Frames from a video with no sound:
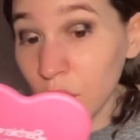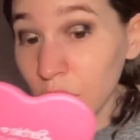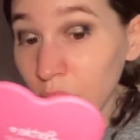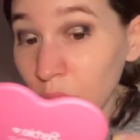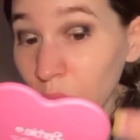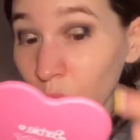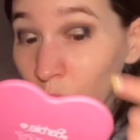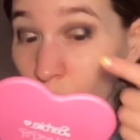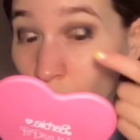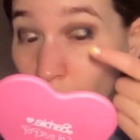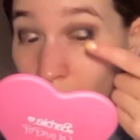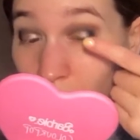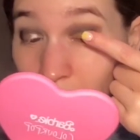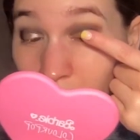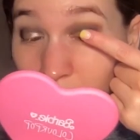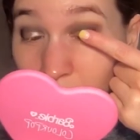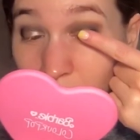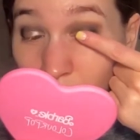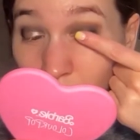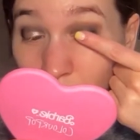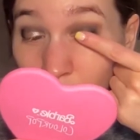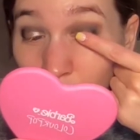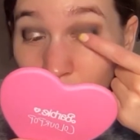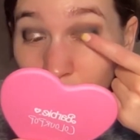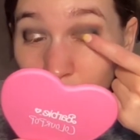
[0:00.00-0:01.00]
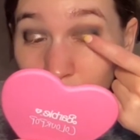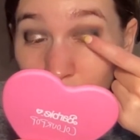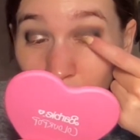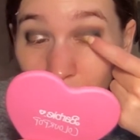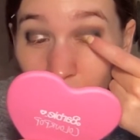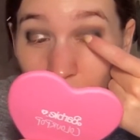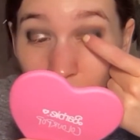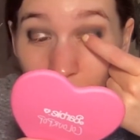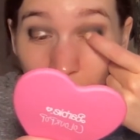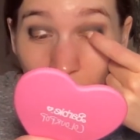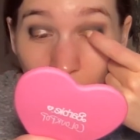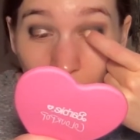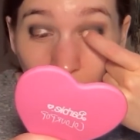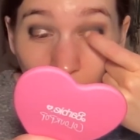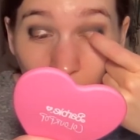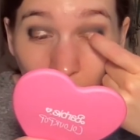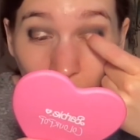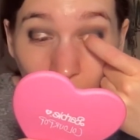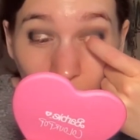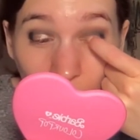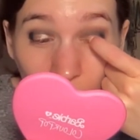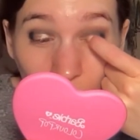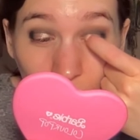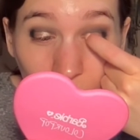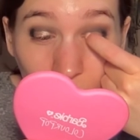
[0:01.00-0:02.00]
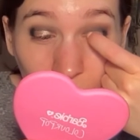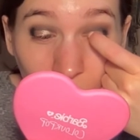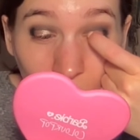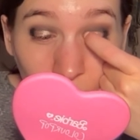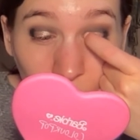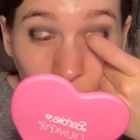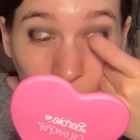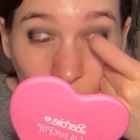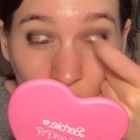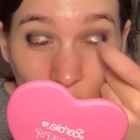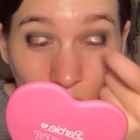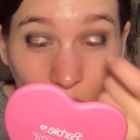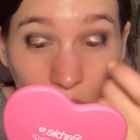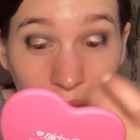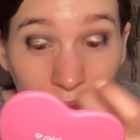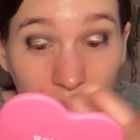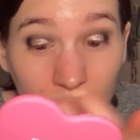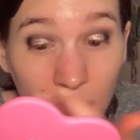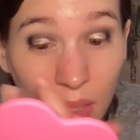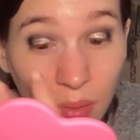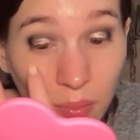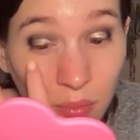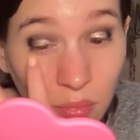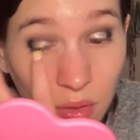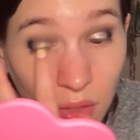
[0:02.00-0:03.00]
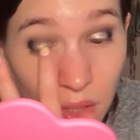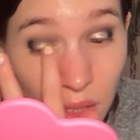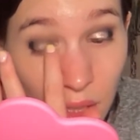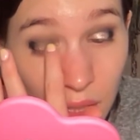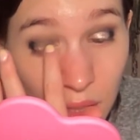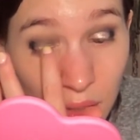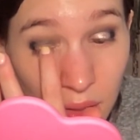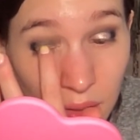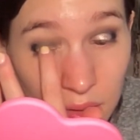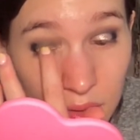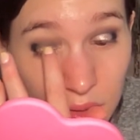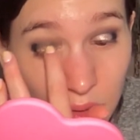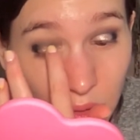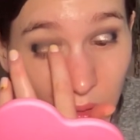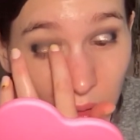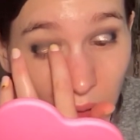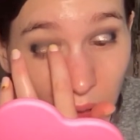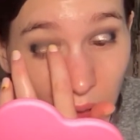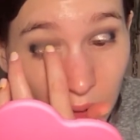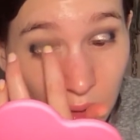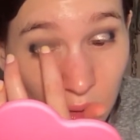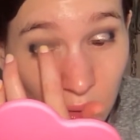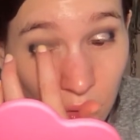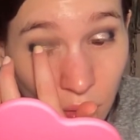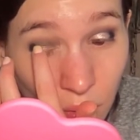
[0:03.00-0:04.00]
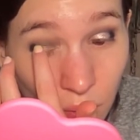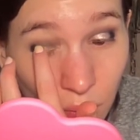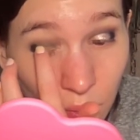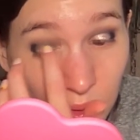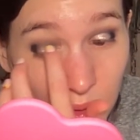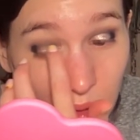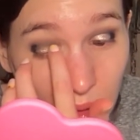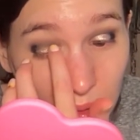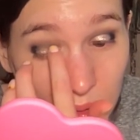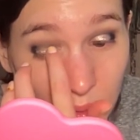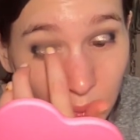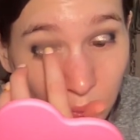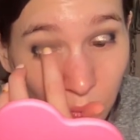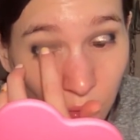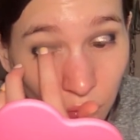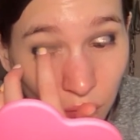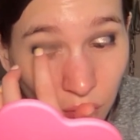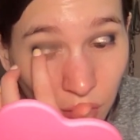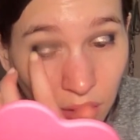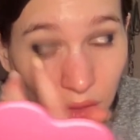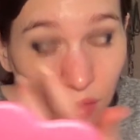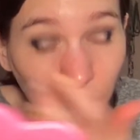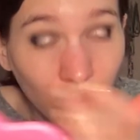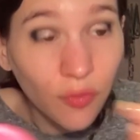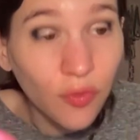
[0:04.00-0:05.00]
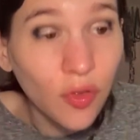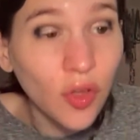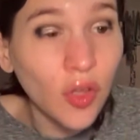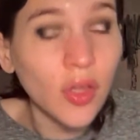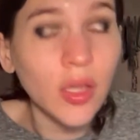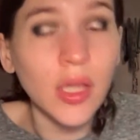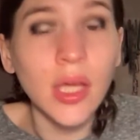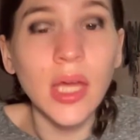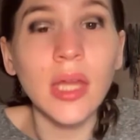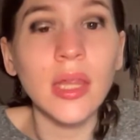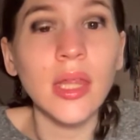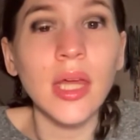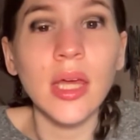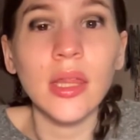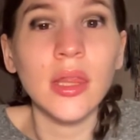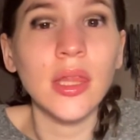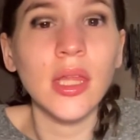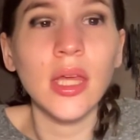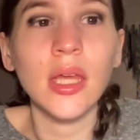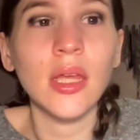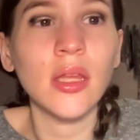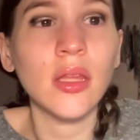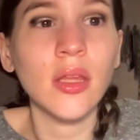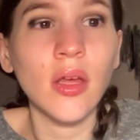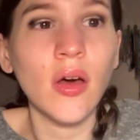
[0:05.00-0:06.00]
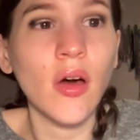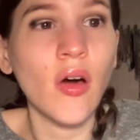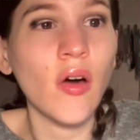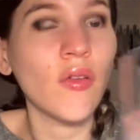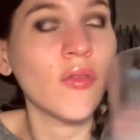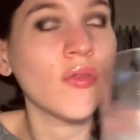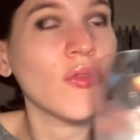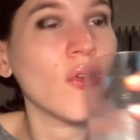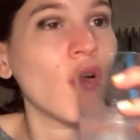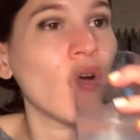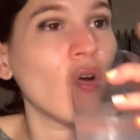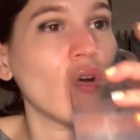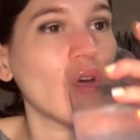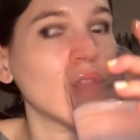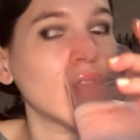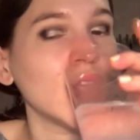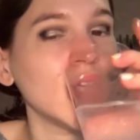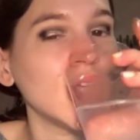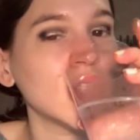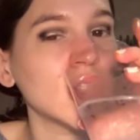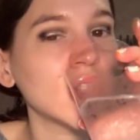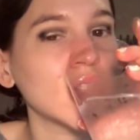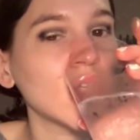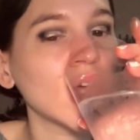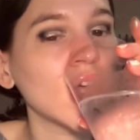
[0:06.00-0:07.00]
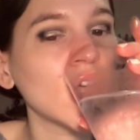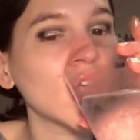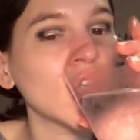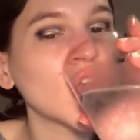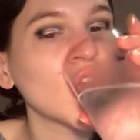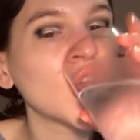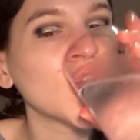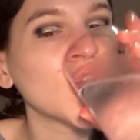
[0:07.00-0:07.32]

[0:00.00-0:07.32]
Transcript: then why don't other people do the same thing? Because they're like, you know, it doesn't prevent it fully. They think of all these, like,